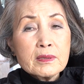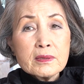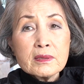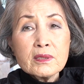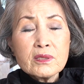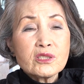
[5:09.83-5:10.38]

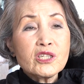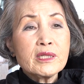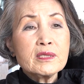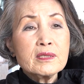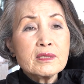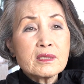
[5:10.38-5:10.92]
this
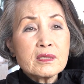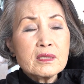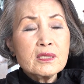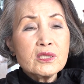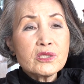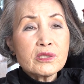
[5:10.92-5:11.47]
Chinese
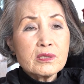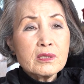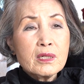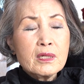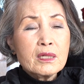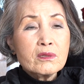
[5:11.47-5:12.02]
teacher,
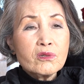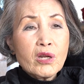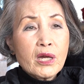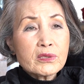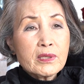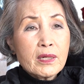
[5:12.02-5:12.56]

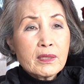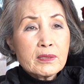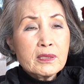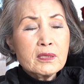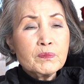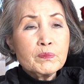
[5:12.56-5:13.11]
Lak Tak.
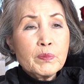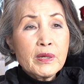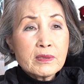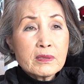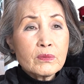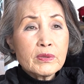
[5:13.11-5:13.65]
He
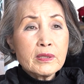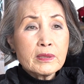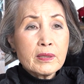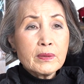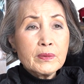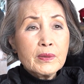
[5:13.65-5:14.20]
passed away
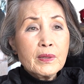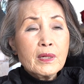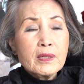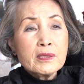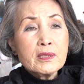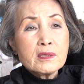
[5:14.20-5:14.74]
now.
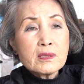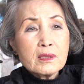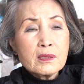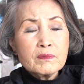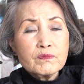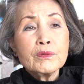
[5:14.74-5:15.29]
He's a